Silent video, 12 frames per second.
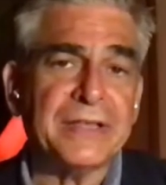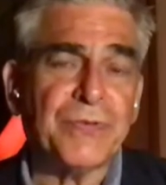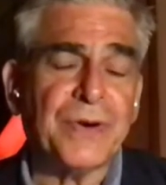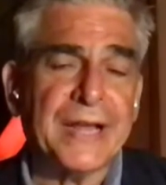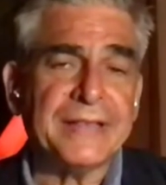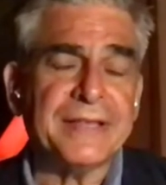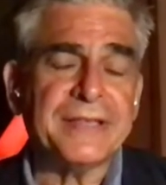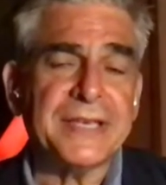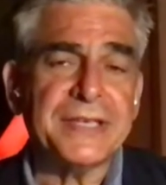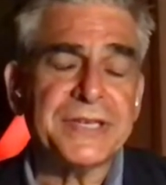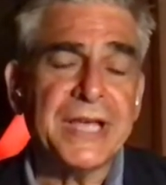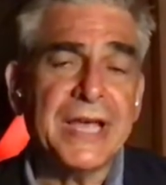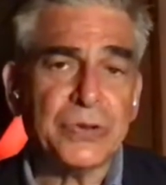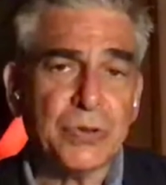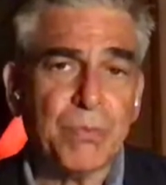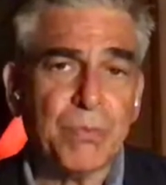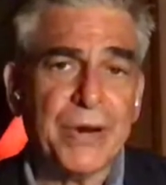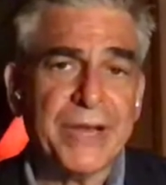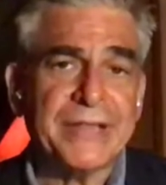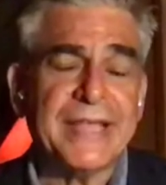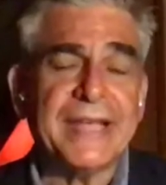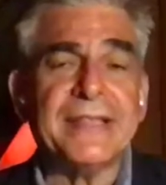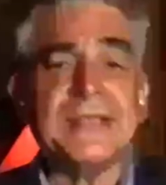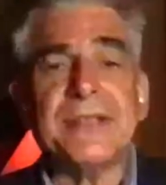different entities, how to bring
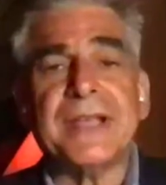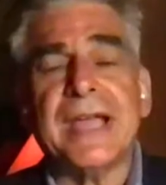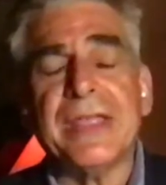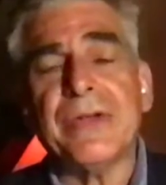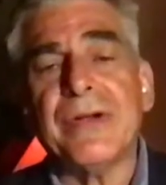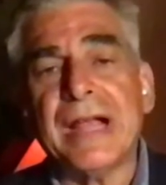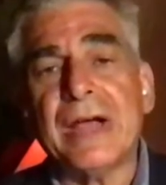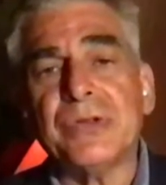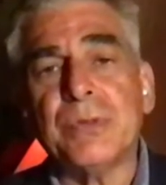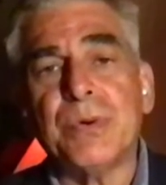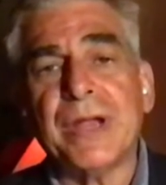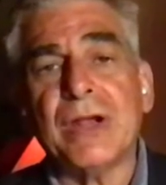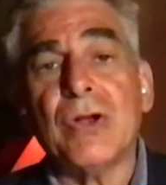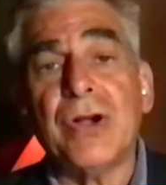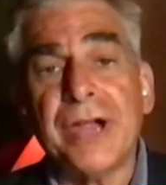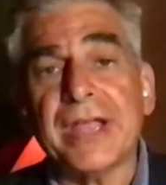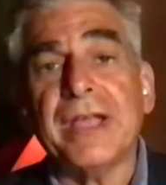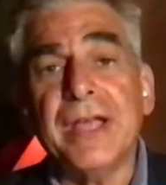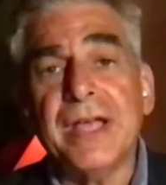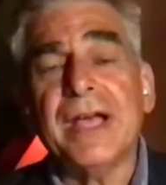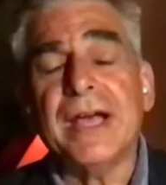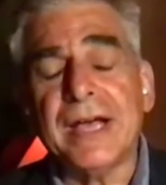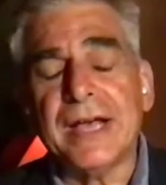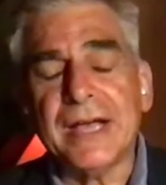data together, and how to bring learning
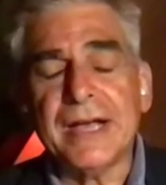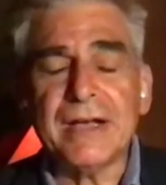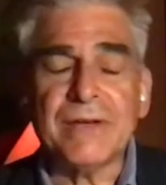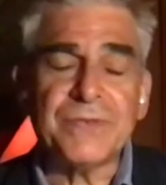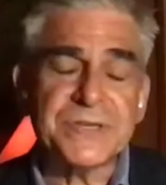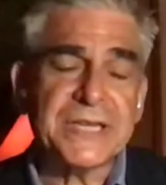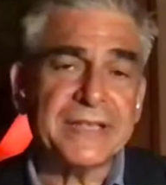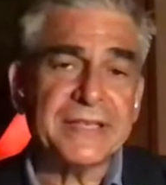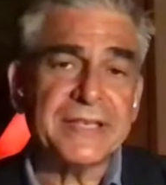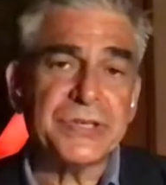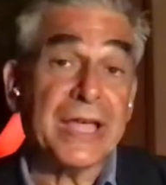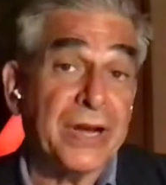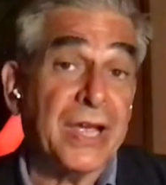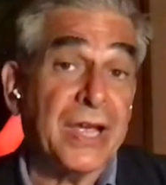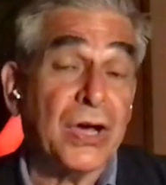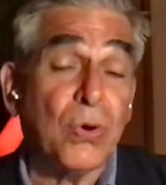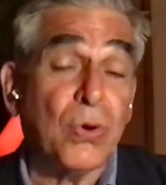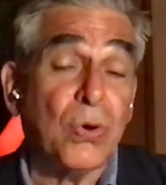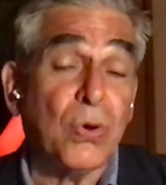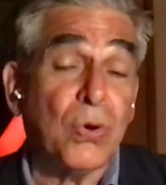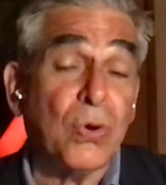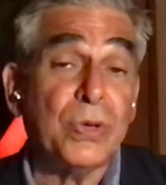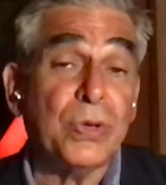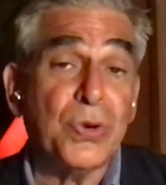facilities together in
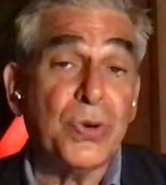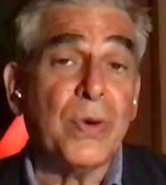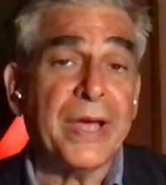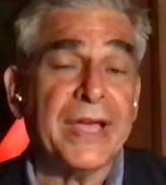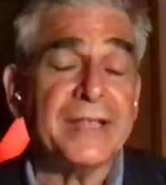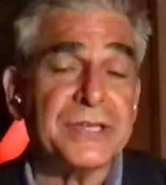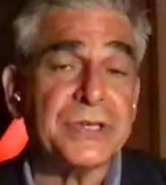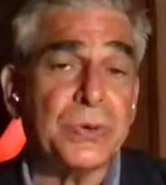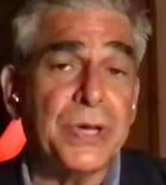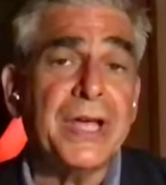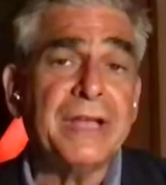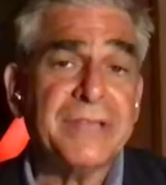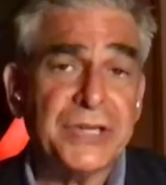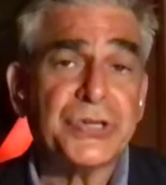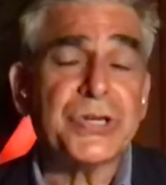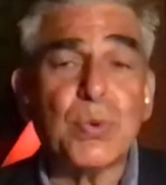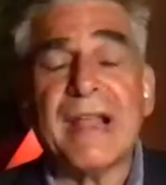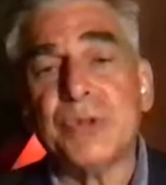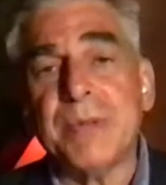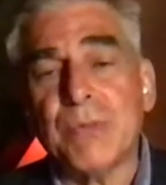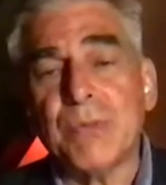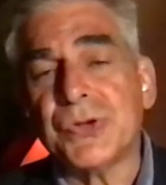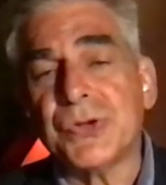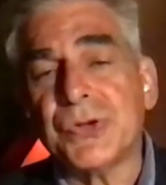a whole new way. And so teachers will
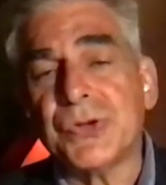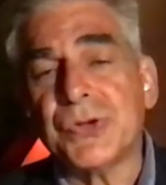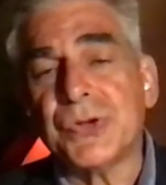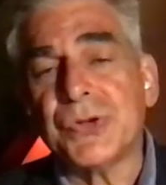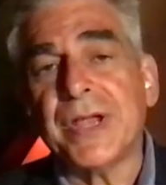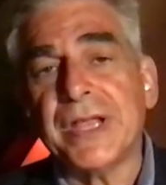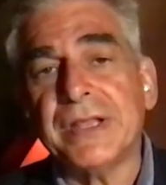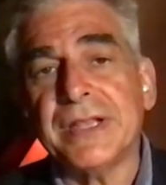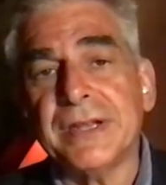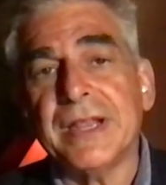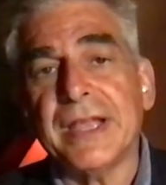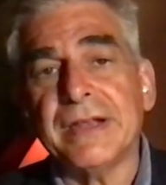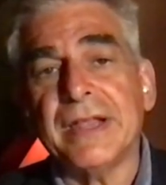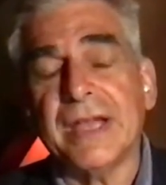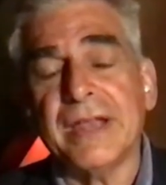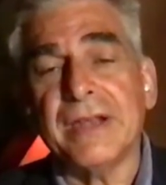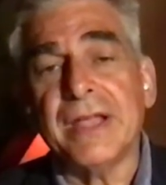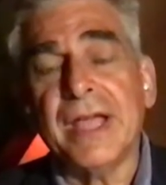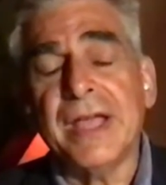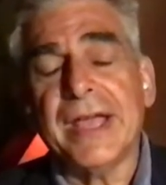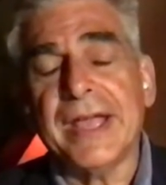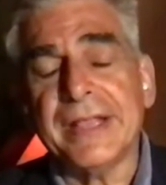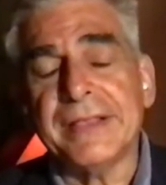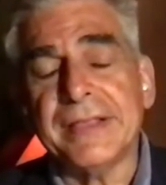have to be retrained
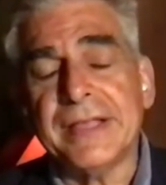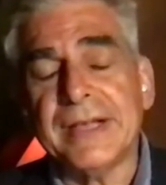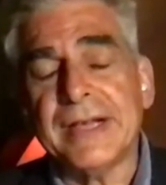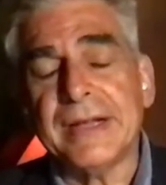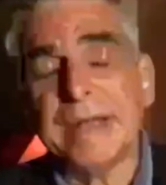and